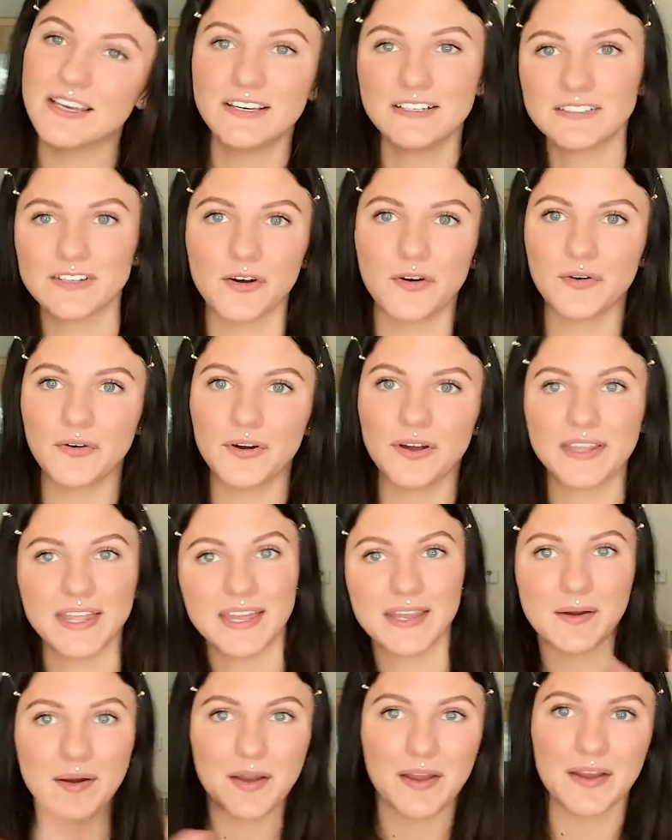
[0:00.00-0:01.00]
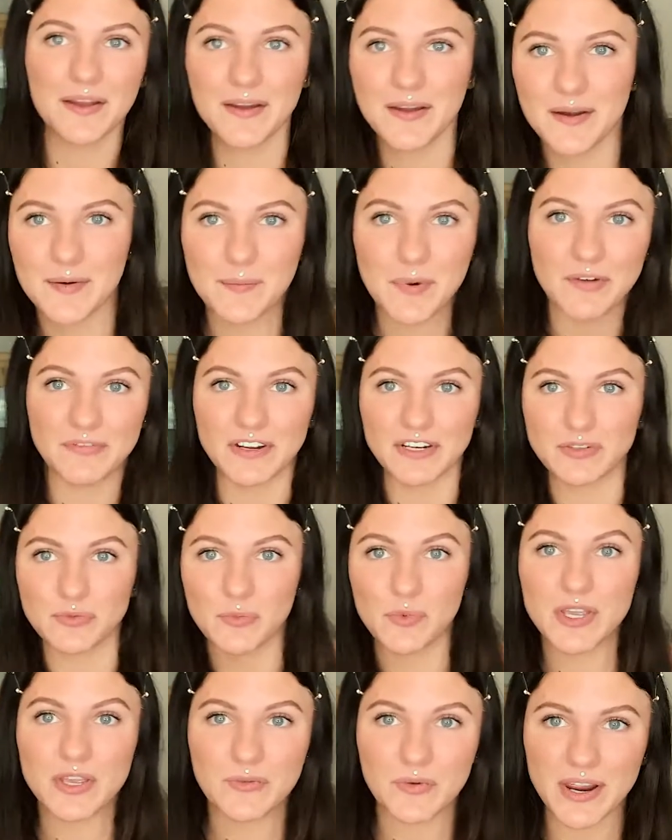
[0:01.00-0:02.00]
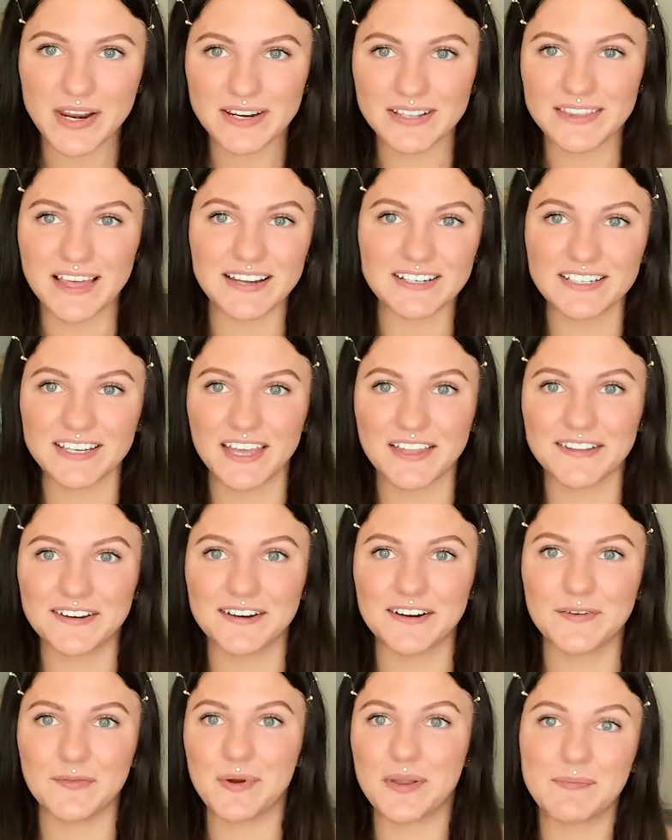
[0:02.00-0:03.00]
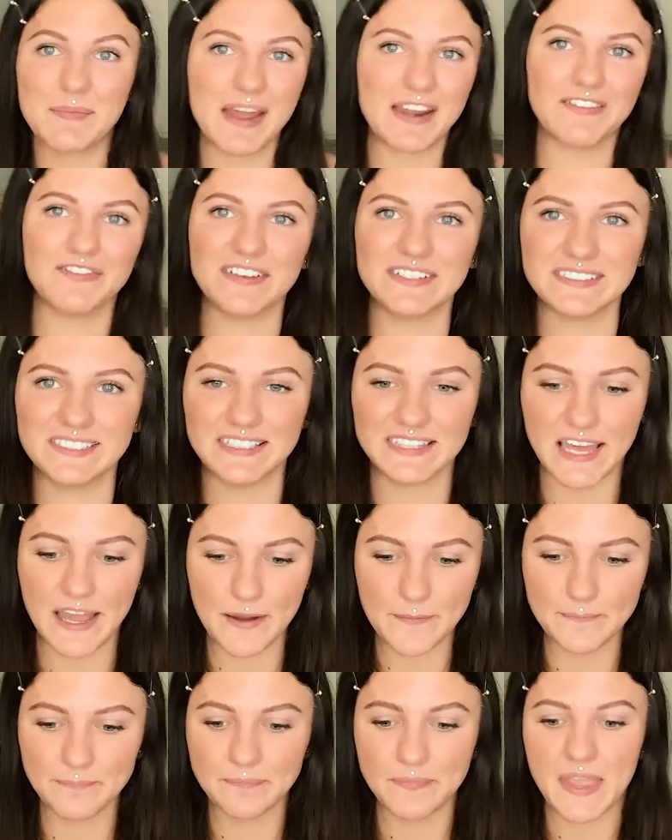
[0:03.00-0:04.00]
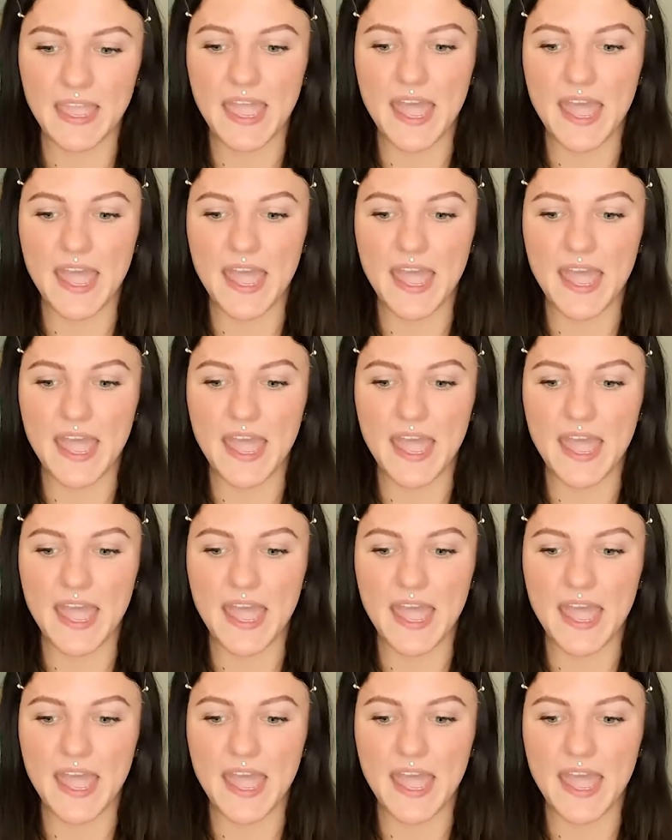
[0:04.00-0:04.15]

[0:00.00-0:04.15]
So like, perfect. We created that together. We manifested that.